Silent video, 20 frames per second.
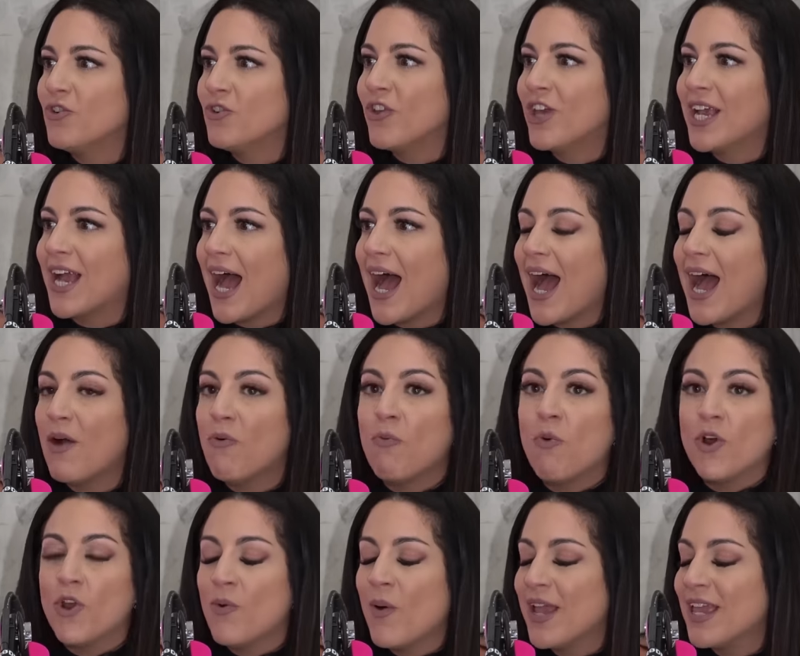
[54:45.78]
you're like,
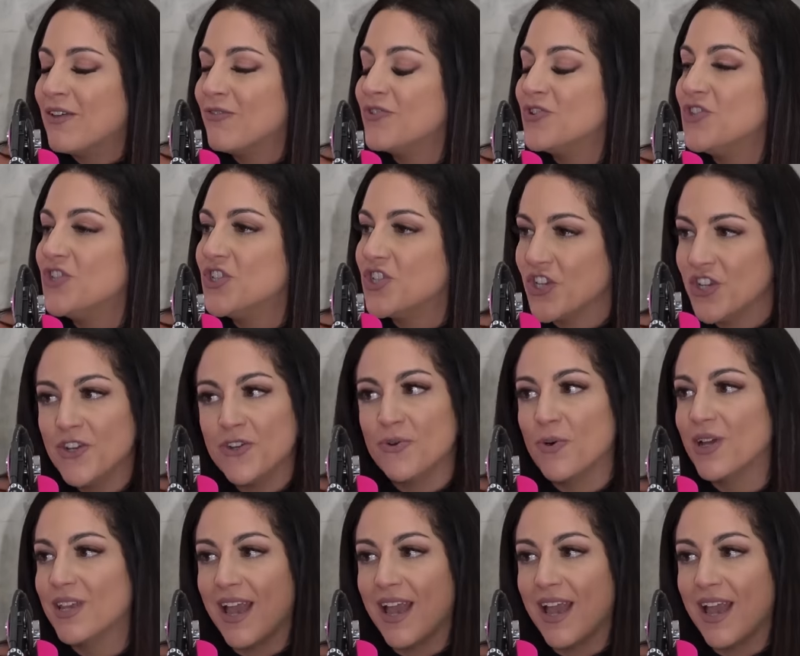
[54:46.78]
what do I even do?